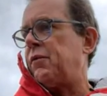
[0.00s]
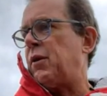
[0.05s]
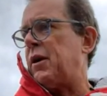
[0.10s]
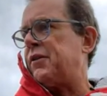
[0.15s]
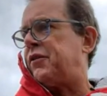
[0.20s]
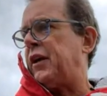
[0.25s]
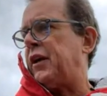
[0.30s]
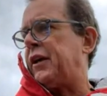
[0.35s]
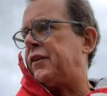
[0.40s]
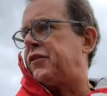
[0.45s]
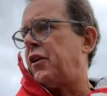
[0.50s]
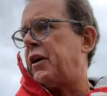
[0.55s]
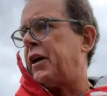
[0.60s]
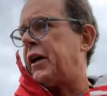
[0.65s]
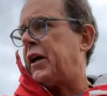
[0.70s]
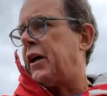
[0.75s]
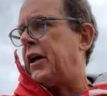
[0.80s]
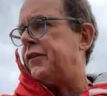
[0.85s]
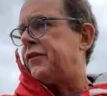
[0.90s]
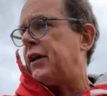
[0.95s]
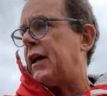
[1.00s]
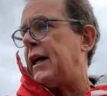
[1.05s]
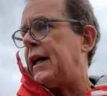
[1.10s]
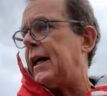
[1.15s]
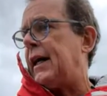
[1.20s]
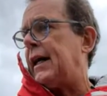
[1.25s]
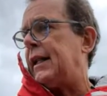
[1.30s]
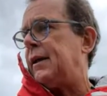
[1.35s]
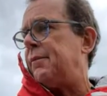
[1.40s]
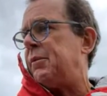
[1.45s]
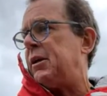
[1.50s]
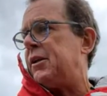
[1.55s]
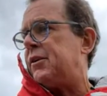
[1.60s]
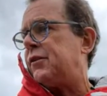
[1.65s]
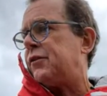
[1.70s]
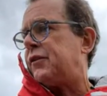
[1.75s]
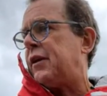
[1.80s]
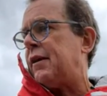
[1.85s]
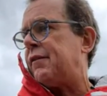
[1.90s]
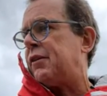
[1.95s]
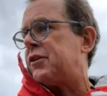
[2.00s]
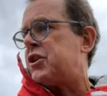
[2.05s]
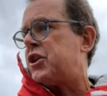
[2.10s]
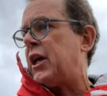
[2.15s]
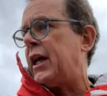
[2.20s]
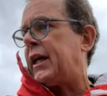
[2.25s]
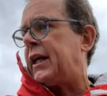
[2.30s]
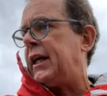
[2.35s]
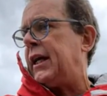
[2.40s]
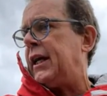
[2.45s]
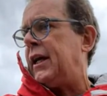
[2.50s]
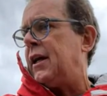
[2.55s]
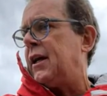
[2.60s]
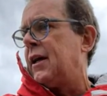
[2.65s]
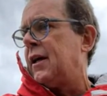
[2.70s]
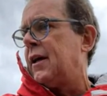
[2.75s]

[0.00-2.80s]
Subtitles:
One sec, sorry guys. Let me just have a check here.